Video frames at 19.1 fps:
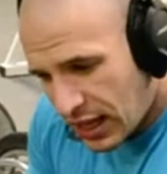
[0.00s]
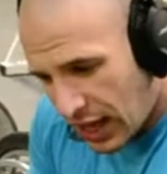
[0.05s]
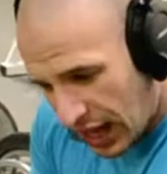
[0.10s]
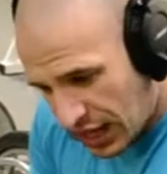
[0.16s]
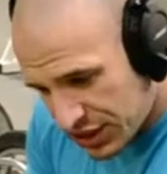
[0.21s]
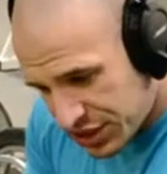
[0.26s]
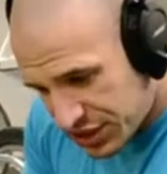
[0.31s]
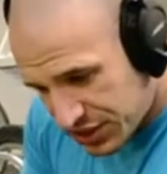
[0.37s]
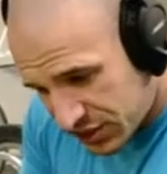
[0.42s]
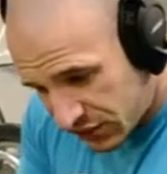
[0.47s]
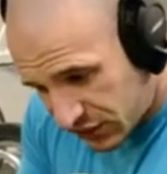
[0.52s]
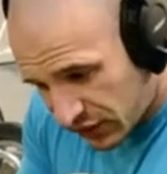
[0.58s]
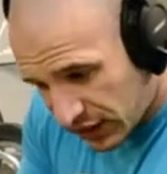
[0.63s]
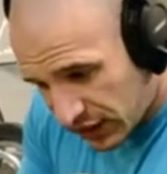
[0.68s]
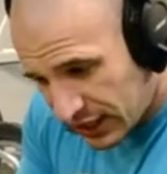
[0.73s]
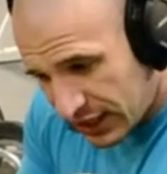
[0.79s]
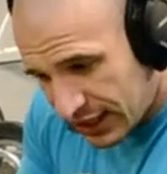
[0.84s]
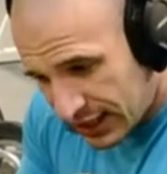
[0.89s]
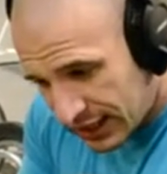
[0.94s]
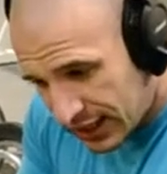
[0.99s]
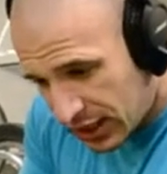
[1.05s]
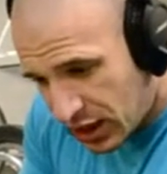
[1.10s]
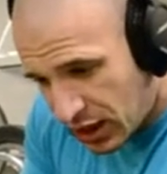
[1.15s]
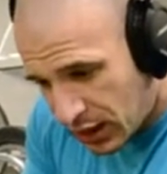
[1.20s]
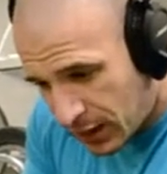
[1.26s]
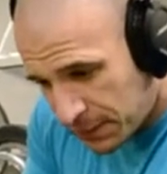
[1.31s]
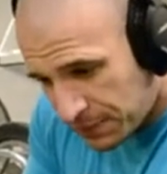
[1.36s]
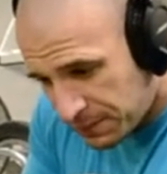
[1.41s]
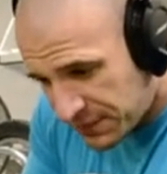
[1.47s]
I just feel it and I
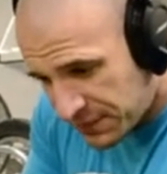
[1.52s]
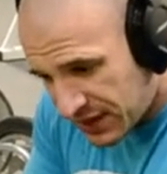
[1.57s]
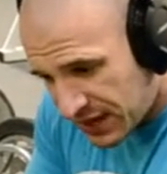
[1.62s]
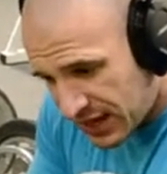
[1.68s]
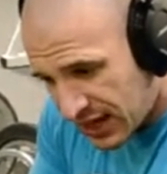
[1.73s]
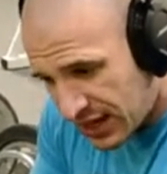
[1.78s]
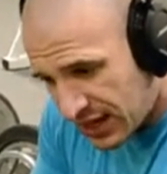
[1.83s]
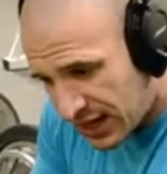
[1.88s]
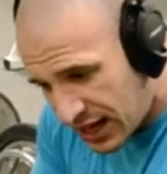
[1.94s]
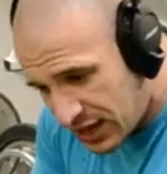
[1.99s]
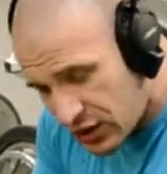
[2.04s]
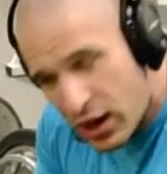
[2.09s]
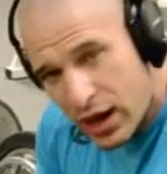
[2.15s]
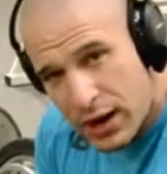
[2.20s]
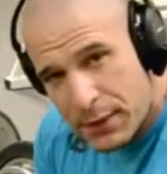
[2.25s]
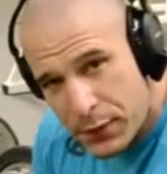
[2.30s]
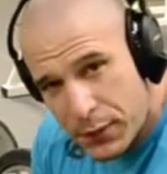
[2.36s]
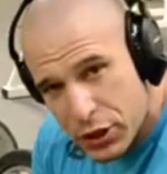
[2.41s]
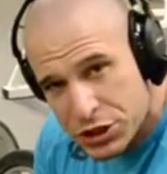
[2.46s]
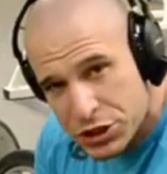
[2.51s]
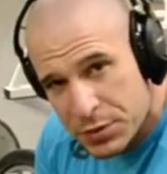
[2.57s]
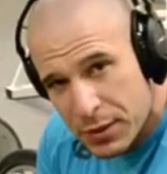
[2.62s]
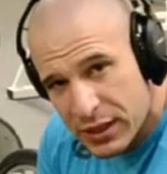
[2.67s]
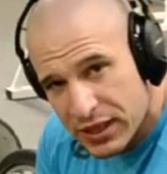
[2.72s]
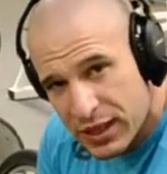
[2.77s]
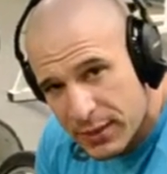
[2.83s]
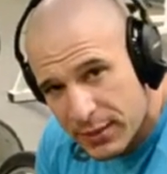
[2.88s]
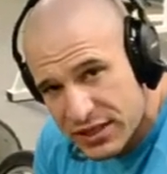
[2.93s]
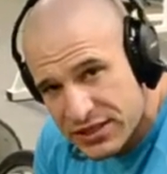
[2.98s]
know. And I know how to push my
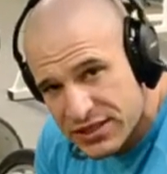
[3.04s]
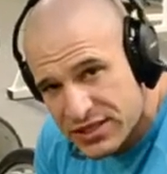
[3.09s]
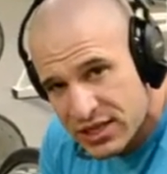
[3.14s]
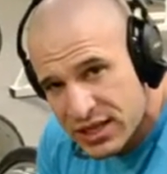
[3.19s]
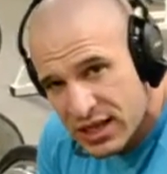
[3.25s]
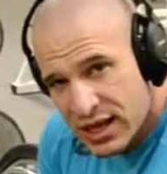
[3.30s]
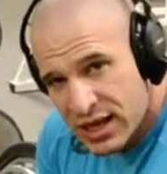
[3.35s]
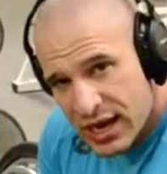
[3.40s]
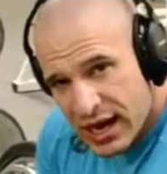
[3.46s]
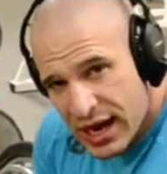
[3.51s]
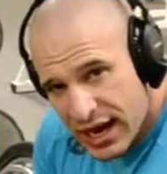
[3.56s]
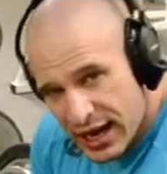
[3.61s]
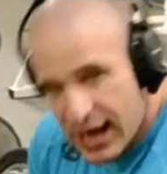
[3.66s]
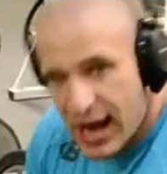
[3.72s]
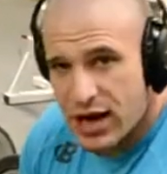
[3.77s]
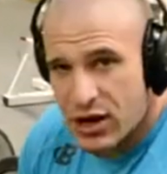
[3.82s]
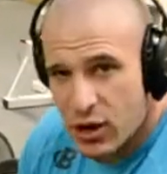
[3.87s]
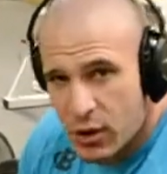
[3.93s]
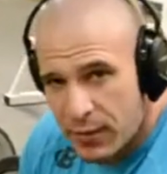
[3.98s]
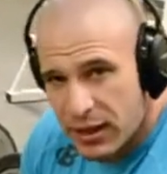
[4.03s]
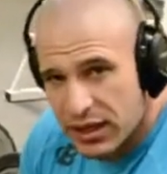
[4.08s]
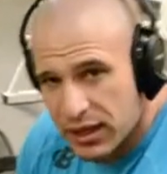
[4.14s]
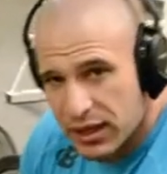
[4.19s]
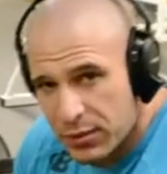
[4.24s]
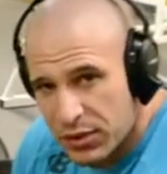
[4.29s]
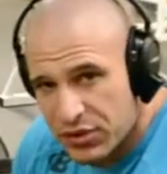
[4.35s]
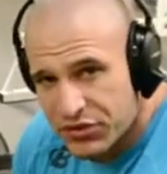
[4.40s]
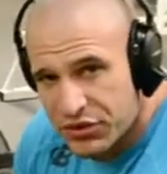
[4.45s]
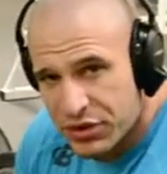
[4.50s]
limits and I know my
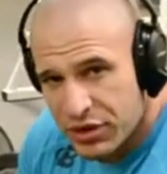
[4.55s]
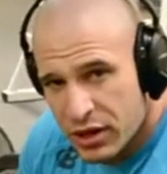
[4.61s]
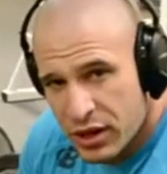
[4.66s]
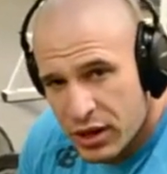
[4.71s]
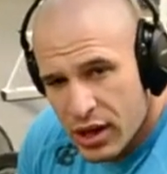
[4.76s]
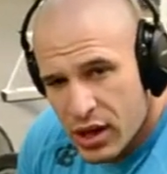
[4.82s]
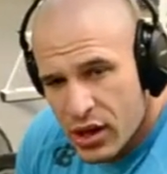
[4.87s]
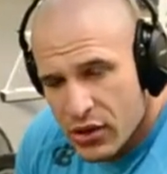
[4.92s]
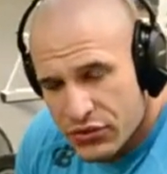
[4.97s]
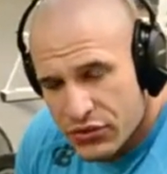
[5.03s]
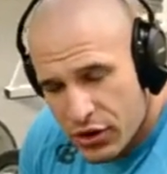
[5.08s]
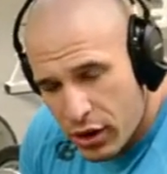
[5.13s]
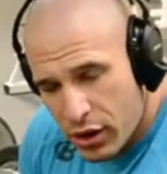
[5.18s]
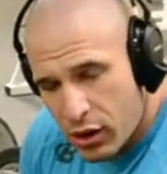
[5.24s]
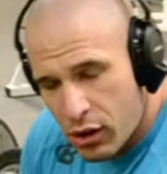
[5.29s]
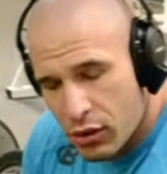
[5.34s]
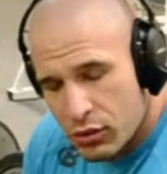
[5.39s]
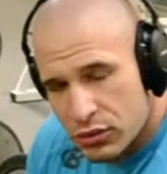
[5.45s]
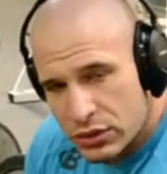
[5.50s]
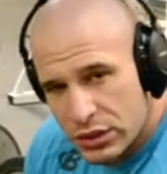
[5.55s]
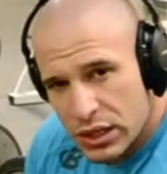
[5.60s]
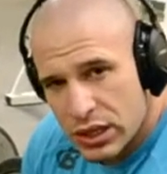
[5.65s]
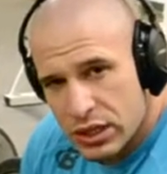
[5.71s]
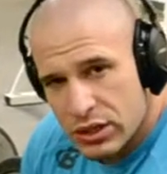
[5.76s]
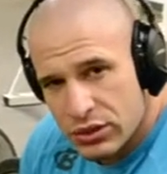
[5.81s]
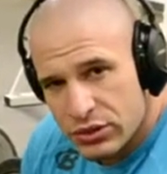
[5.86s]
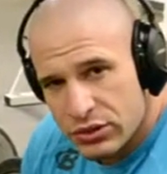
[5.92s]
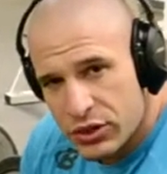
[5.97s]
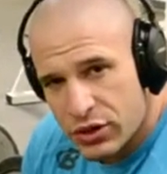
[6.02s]
limits. So
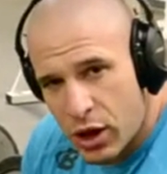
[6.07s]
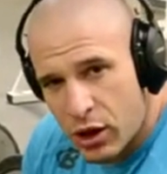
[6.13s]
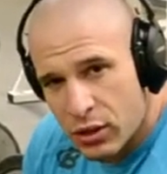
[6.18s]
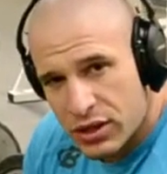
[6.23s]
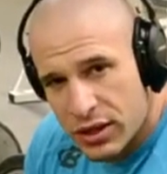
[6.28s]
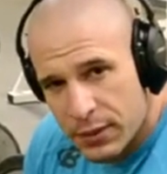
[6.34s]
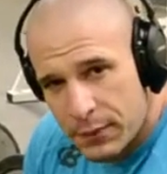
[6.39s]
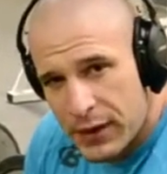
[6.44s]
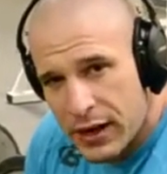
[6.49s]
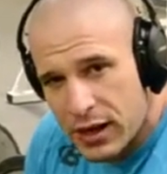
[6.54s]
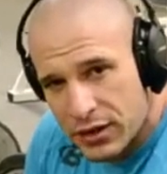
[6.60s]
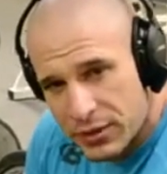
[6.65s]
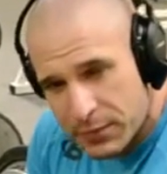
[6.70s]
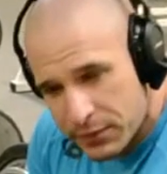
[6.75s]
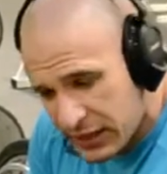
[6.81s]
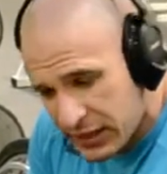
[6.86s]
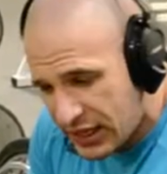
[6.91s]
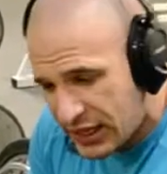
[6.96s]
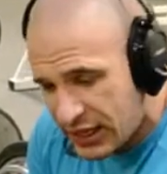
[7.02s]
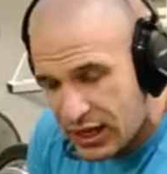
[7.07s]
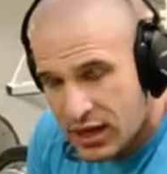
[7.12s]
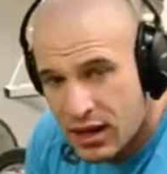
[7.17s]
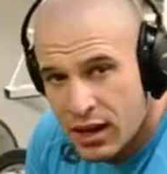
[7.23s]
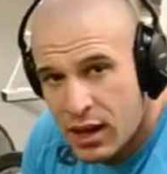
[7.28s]
don't compare to me.